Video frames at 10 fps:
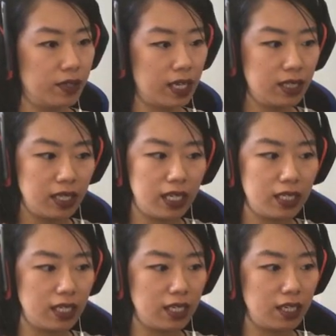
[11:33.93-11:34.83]
Nice and
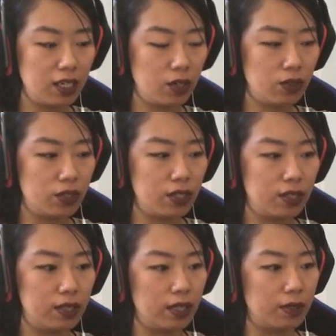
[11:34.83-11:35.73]
easy,
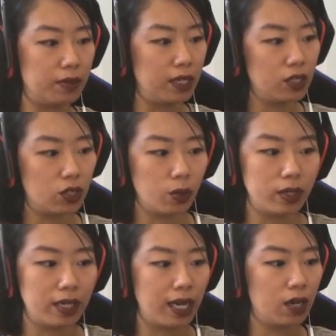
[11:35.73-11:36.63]
just the knees go
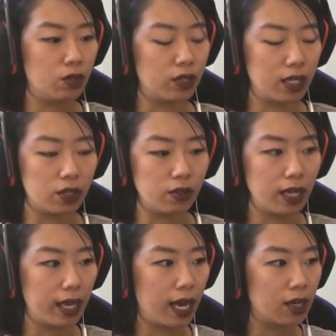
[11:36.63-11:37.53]
in and out, you kick your
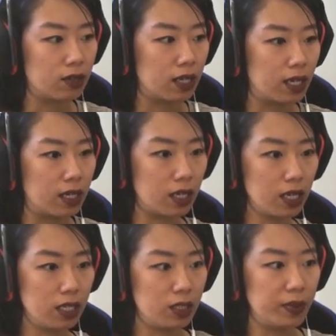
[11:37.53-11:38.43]
leg out, and then
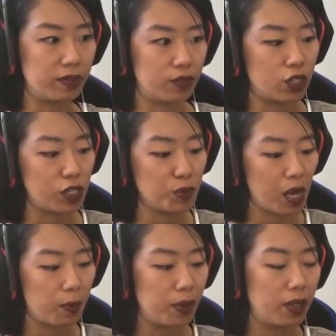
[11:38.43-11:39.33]
a little bit of a chest
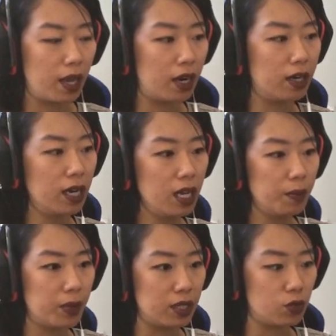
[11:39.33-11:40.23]
pop in there.
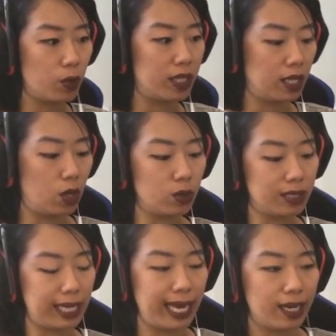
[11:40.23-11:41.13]
But it's when they go
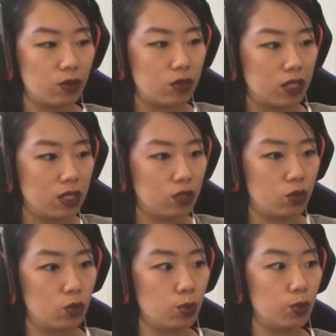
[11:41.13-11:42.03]
down
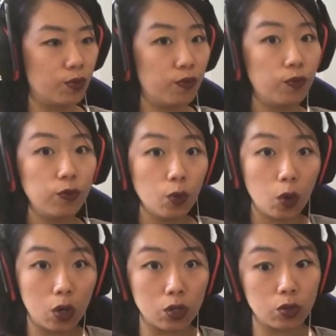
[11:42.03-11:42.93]
to the
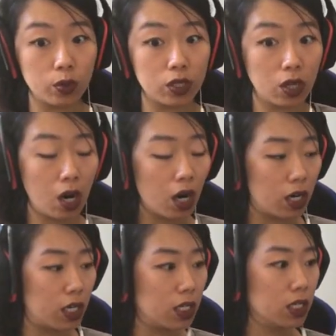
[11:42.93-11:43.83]
floors where it's
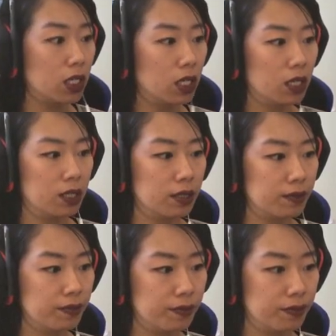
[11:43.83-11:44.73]
hard.
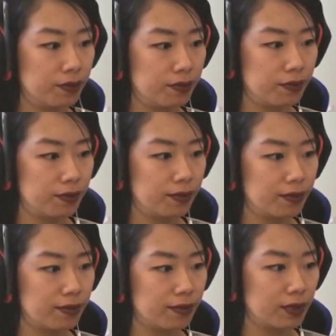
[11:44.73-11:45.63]

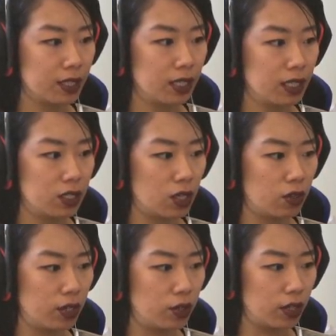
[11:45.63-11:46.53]
So
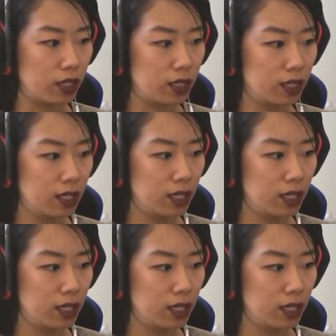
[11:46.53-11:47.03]
how do they do it?